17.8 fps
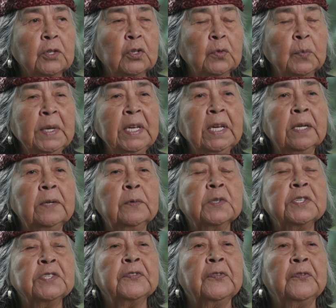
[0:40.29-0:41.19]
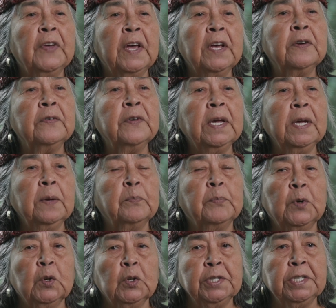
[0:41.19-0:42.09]
to me, it was very
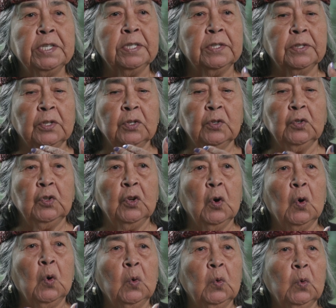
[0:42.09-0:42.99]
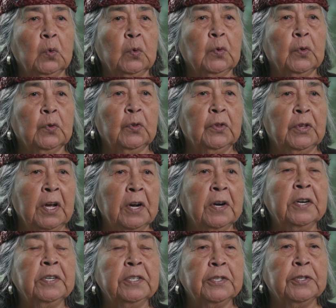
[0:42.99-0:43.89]
important to know
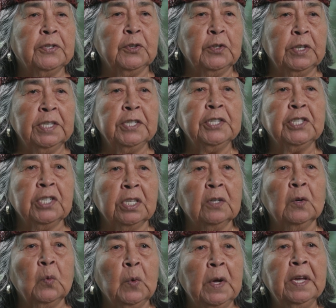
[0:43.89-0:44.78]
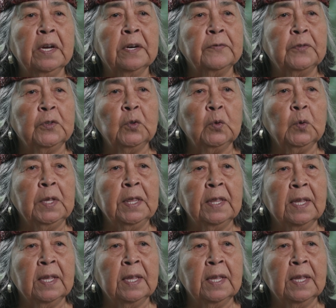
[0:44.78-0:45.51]
their traditional way of doing